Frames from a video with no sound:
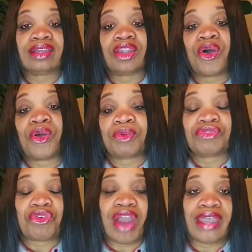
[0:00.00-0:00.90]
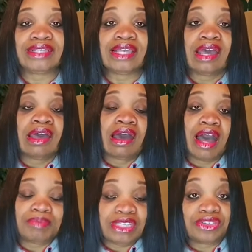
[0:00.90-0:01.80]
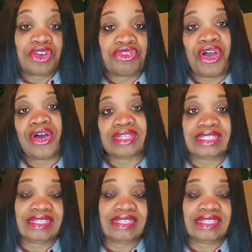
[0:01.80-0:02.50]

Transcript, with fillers: along with Christ up to the cross.